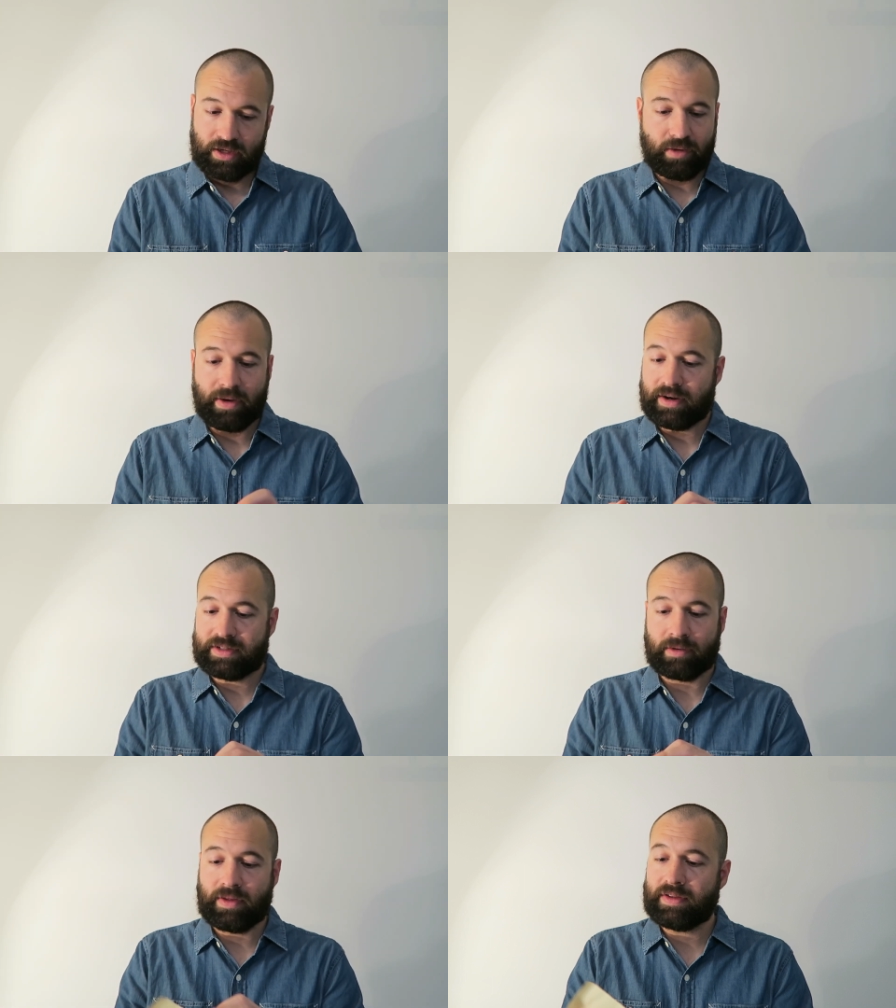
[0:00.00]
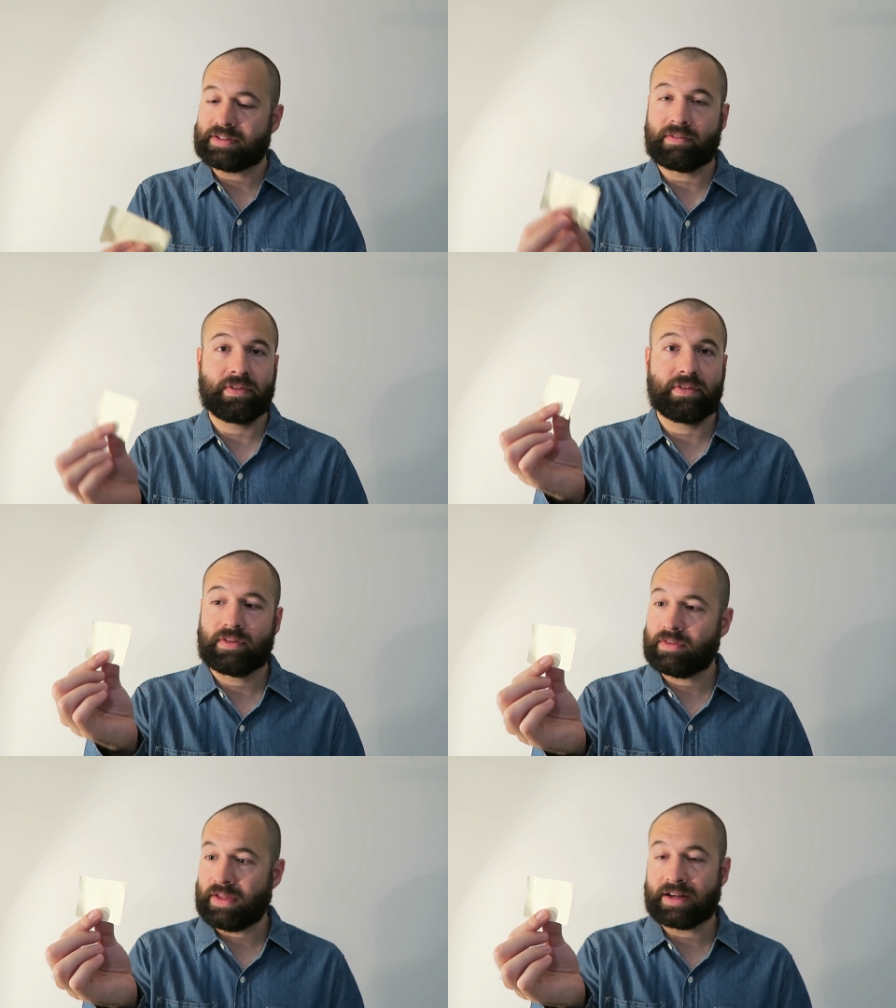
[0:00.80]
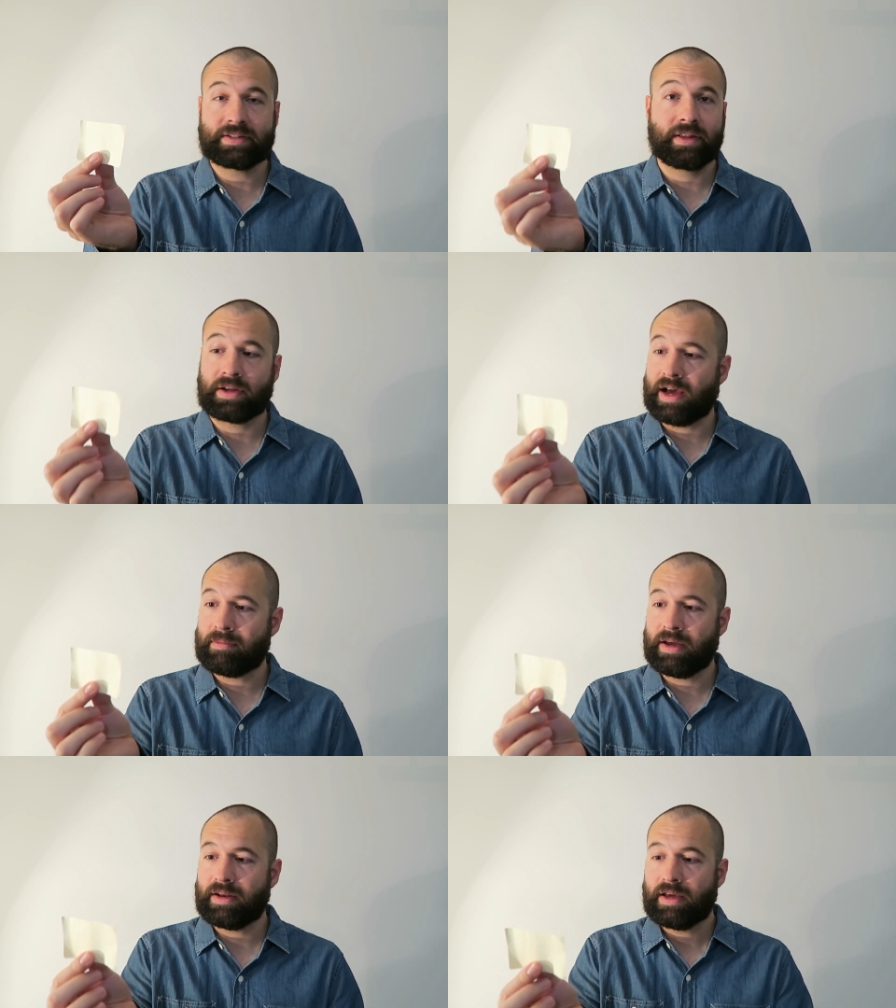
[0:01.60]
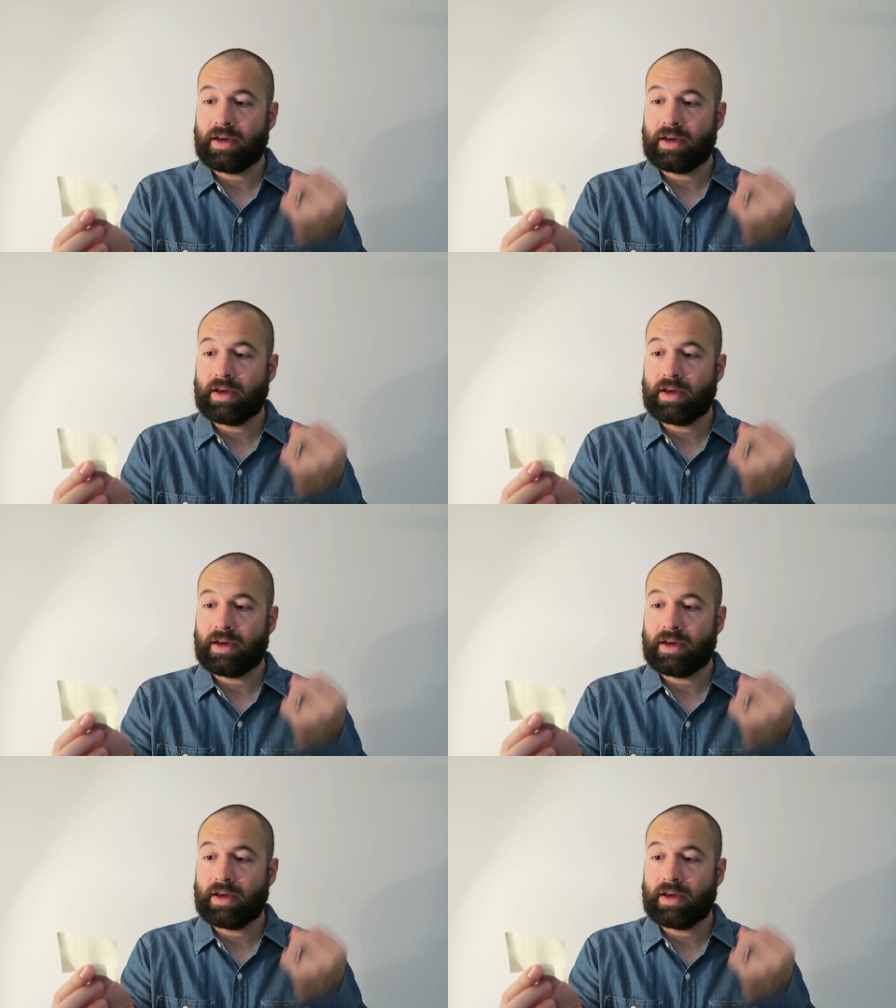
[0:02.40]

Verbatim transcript: you better tell me these seven things in the comment.